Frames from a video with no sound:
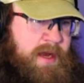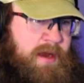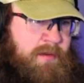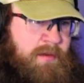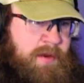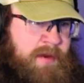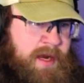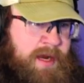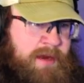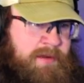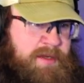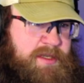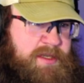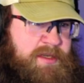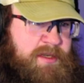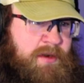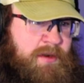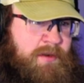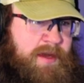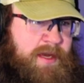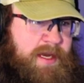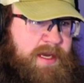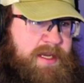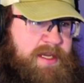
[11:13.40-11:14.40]
what I was
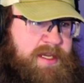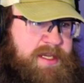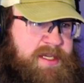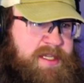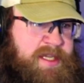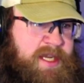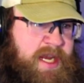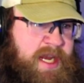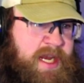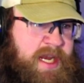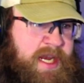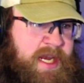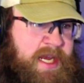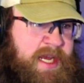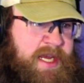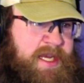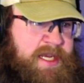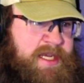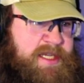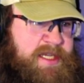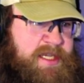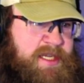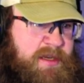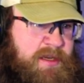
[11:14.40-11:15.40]
going to say
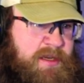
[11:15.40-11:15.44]
is,